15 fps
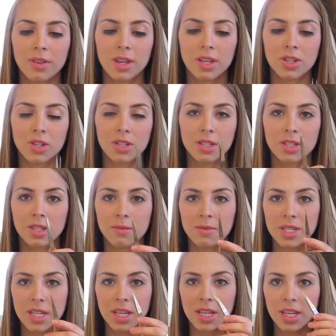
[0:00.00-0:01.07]
It just
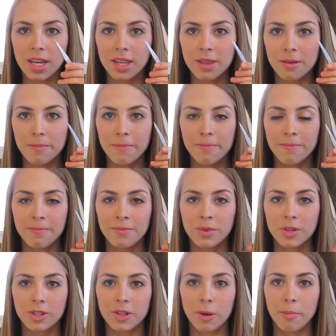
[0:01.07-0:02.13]
seems to get them,
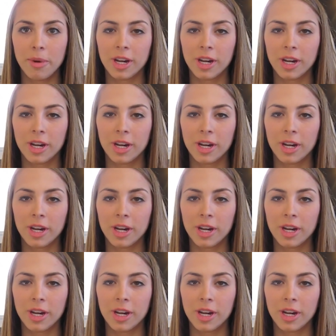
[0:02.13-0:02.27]
those little